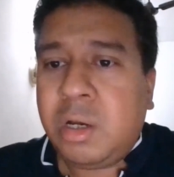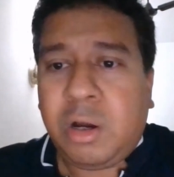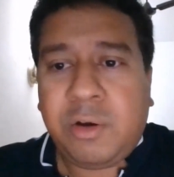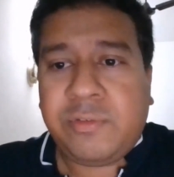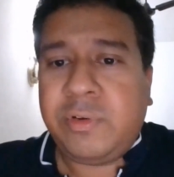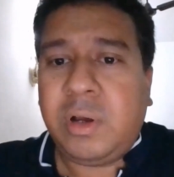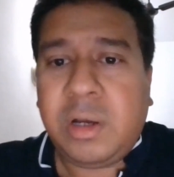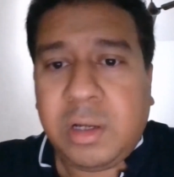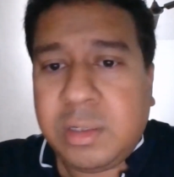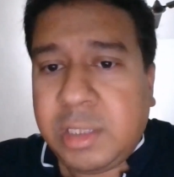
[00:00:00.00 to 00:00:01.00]

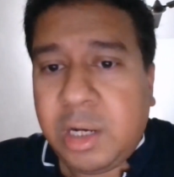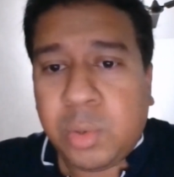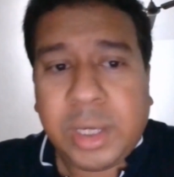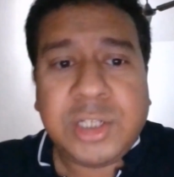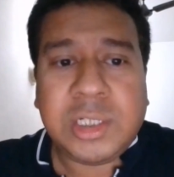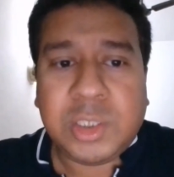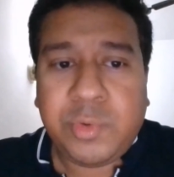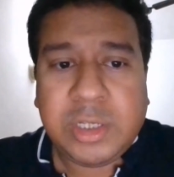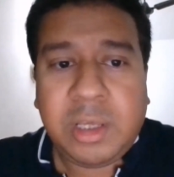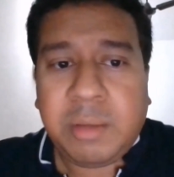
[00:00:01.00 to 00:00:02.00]
of their locations
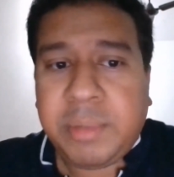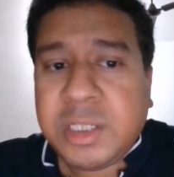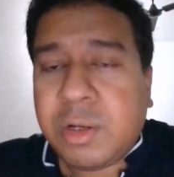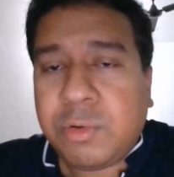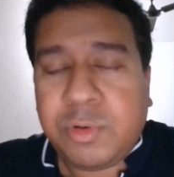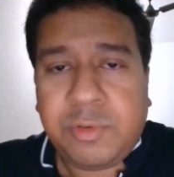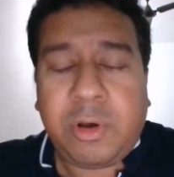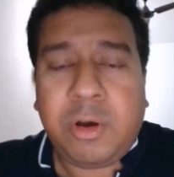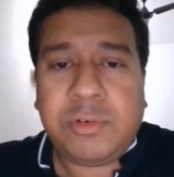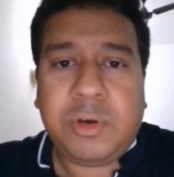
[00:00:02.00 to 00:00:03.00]
where they are based
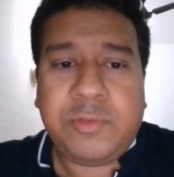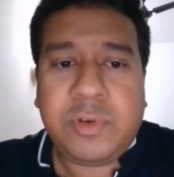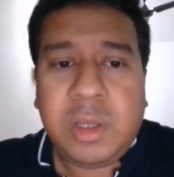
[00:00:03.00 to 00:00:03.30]
out of.